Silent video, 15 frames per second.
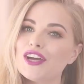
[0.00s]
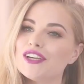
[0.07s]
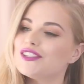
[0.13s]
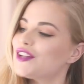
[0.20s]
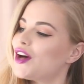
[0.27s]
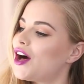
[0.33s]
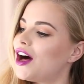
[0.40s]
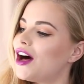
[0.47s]

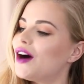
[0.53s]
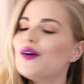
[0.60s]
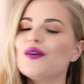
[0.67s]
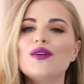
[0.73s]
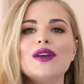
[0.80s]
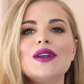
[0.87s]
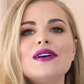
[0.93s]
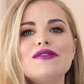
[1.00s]
those are
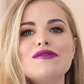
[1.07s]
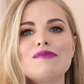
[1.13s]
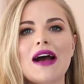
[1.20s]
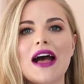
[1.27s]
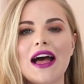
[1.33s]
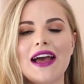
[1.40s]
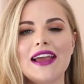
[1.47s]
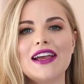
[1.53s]
all of
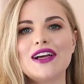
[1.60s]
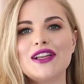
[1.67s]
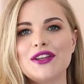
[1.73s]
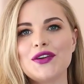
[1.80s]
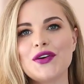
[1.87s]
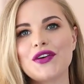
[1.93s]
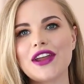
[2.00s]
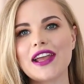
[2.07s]
my
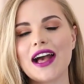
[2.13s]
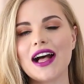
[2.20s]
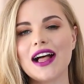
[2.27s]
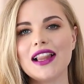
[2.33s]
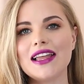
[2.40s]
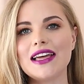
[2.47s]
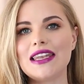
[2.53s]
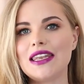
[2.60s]

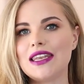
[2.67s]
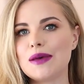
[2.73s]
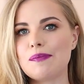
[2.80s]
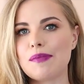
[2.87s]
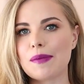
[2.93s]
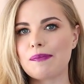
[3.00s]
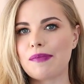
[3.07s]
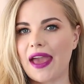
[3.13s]
L'Oreal
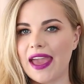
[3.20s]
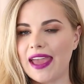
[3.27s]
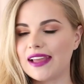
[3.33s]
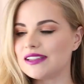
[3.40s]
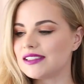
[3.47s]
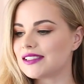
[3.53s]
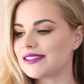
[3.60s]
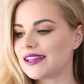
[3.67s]
lip
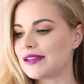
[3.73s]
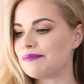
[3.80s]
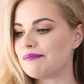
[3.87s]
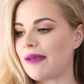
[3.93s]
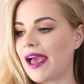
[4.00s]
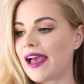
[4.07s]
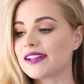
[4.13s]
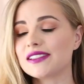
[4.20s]
paints
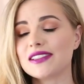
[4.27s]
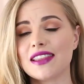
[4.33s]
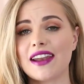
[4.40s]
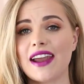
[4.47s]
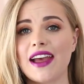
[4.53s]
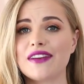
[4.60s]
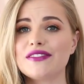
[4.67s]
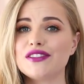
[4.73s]
in matte
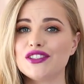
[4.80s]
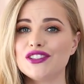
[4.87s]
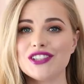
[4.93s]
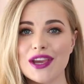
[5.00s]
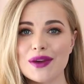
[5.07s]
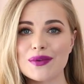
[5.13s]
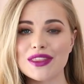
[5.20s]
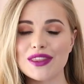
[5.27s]
that I have to
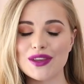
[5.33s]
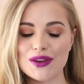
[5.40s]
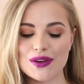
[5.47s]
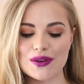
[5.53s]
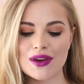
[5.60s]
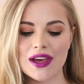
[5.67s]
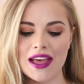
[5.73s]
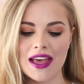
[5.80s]
share with
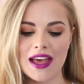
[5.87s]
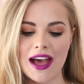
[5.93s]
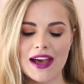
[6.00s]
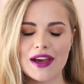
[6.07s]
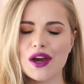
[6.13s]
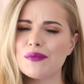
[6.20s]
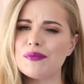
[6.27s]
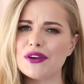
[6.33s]
you.
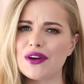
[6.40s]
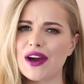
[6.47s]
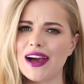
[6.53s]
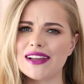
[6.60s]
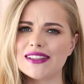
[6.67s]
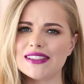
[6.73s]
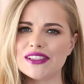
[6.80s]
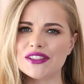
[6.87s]
I hope you
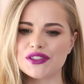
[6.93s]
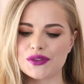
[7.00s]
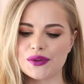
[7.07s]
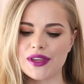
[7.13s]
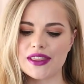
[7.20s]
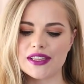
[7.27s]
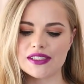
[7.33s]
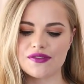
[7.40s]
guys
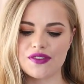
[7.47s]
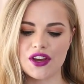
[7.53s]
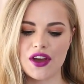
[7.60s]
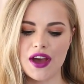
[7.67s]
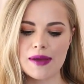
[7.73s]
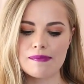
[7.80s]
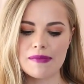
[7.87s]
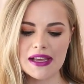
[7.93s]
enjoyed this
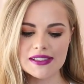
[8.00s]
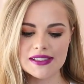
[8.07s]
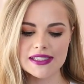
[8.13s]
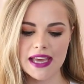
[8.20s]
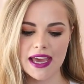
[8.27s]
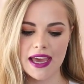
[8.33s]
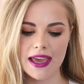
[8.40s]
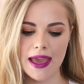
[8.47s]
video. I
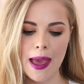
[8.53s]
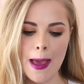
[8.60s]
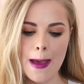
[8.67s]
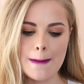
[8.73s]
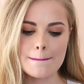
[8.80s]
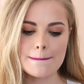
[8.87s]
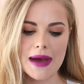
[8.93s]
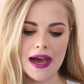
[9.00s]
must say,
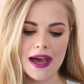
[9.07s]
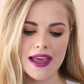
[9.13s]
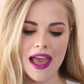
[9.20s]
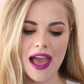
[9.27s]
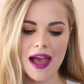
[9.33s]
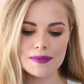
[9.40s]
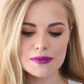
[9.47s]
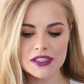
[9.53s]
my
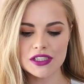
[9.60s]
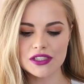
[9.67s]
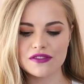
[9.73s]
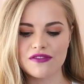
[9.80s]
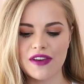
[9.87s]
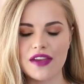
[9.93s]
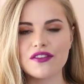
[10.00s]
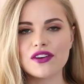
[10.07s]

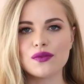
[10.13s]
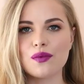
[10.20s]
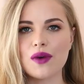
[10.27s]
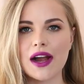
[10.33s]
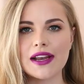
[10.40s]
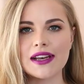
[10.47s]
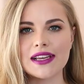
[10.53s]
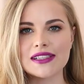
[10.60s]
absolute favorite
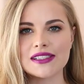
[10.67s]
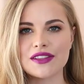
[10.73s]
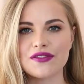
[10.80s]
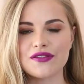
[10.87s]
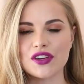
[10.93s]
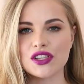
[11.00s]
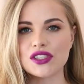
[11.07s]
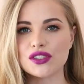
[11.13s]
one is the
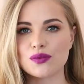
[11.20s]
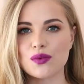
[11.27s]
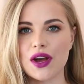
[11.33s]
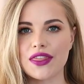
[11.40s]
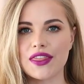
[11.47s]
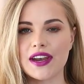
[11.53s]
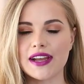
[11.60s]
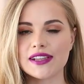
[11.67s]
first
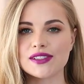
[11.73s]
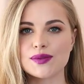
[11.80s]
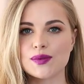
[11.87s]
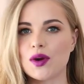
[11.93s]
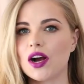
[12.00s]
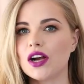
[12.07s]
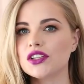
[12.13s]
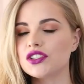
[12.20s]
one that I
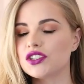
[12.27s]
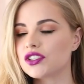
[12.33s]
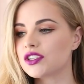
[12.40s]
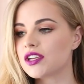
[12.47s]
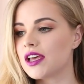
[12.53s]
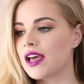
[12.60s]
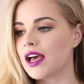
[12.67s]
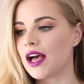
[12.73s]

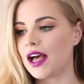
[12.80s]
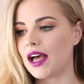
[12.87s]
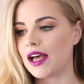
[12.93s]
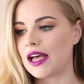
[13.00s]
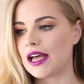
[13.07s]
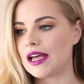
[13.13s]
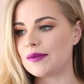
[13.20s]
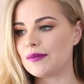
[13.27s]
swatched.
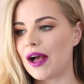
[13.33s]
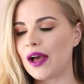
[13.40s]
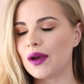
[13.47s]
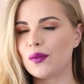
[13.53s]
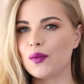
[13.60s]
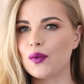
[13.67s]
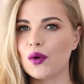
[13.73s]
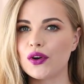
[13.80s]

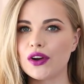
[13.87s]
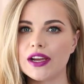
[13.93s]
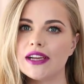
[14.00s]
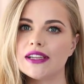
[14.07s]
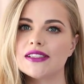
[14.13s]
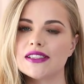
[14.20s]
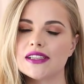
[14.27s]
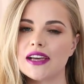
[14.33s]
I wore
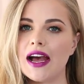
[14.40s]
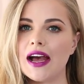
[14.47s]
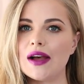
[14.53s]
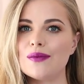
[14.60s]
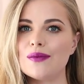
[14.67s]
it,